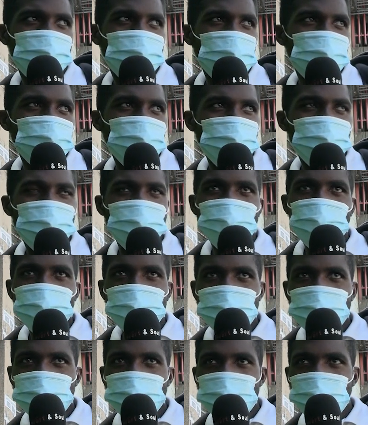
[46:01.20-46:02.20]
The youth
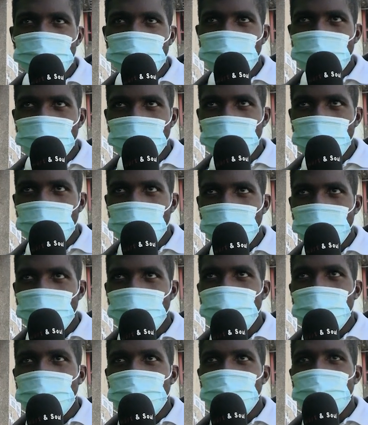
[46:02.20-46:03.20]
wish it for,
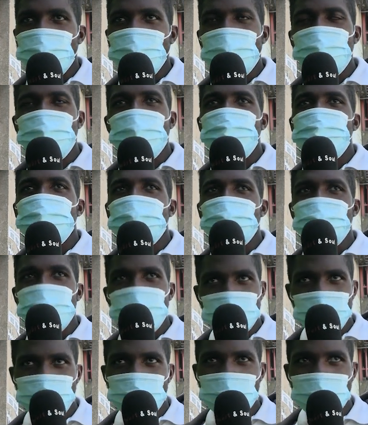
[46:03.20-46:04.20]
or what they've been
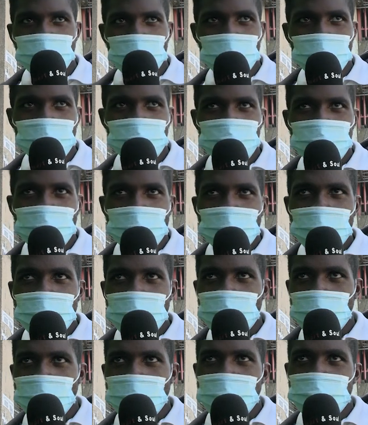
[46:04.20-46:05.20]
wishing before,
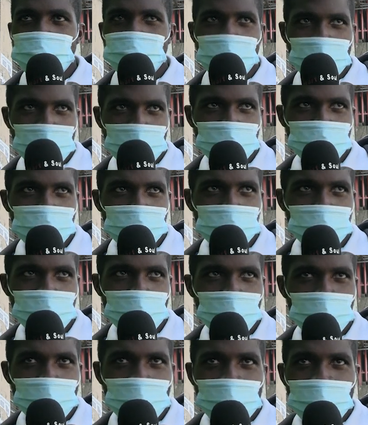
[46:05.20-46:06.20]
is for a
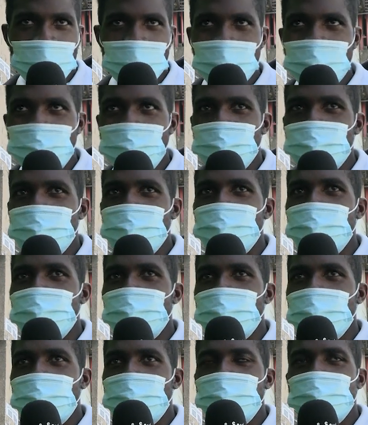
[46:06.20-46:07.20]
change. And even to
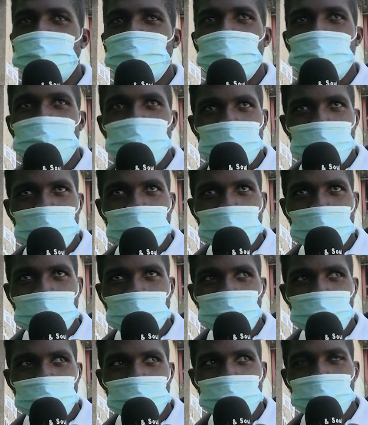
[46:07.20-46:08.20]
the, this election that are
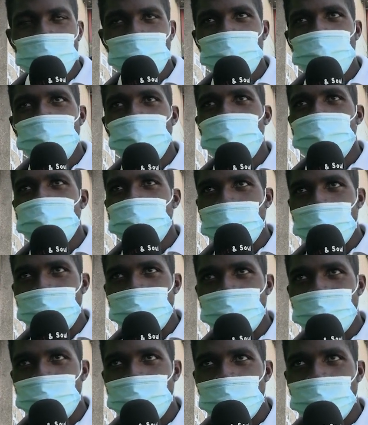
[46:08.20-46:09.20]
coming, also wish for a
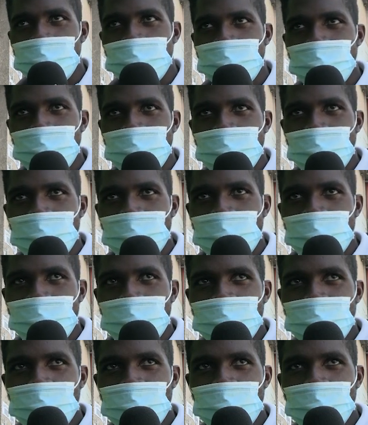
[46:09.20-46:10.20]
change,
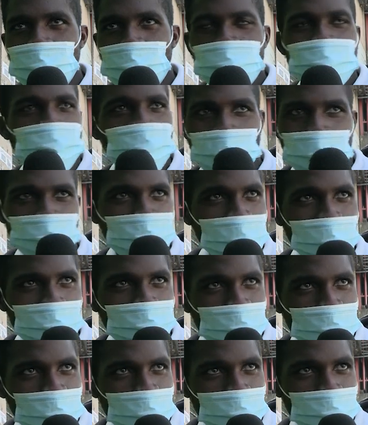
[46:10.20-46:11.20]
which we don't
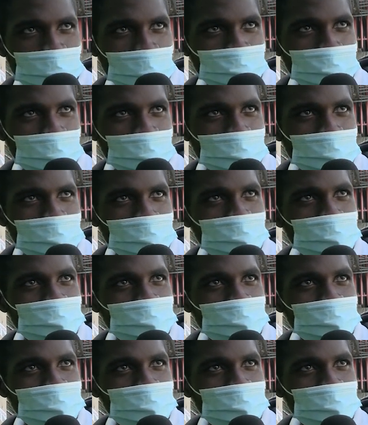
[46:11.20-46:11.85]
believe is going to happen.